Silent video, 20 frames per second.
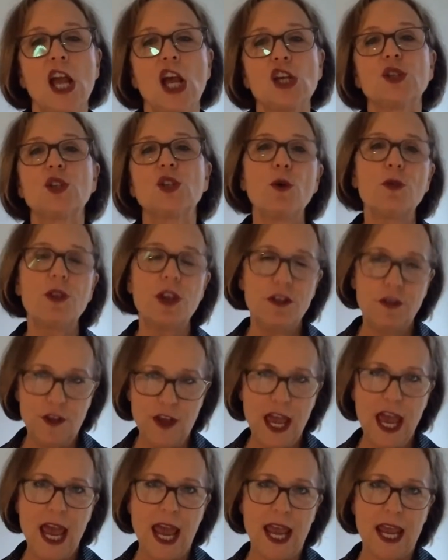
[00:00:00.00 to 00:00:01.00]
so that
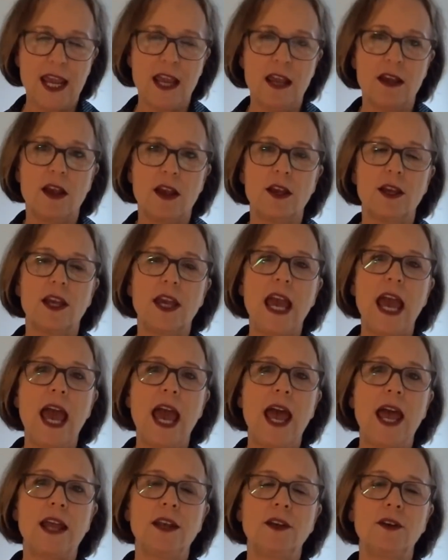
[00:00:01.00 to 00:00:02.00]
they
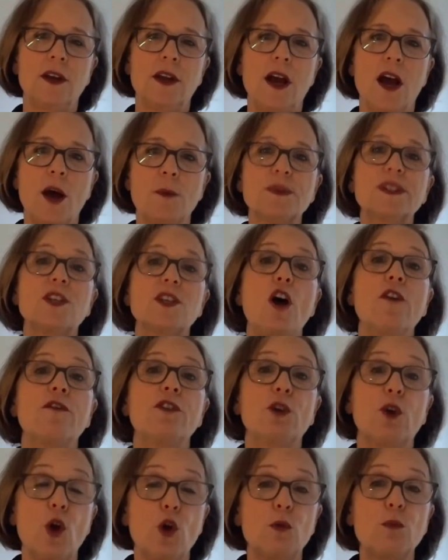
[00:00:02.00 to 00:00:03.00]
can solve
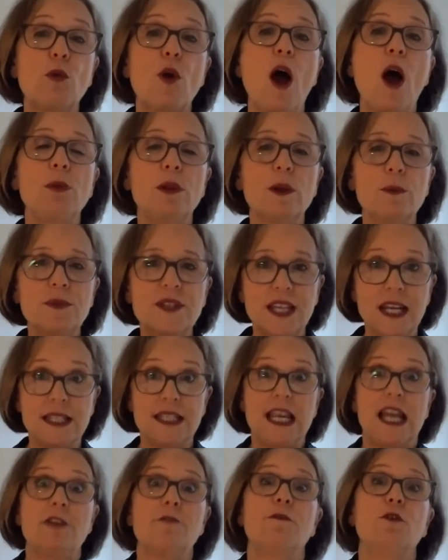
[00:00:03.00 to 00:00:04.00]
their own problems and
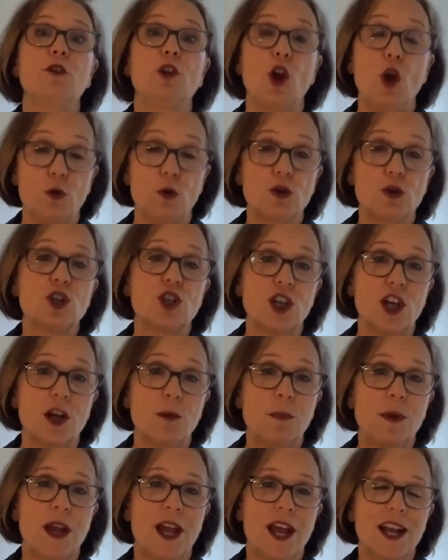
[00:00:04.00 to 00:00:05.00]
take full ownership.
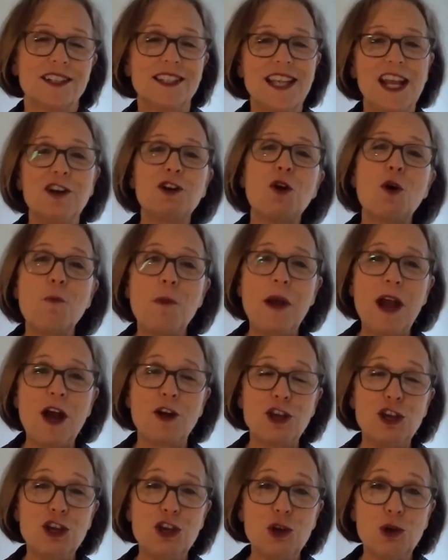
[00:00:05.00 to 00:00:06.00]
Because I don't know
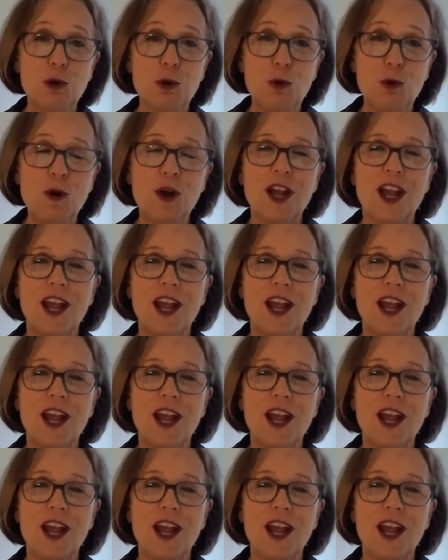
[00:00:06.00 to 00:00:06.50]
about you,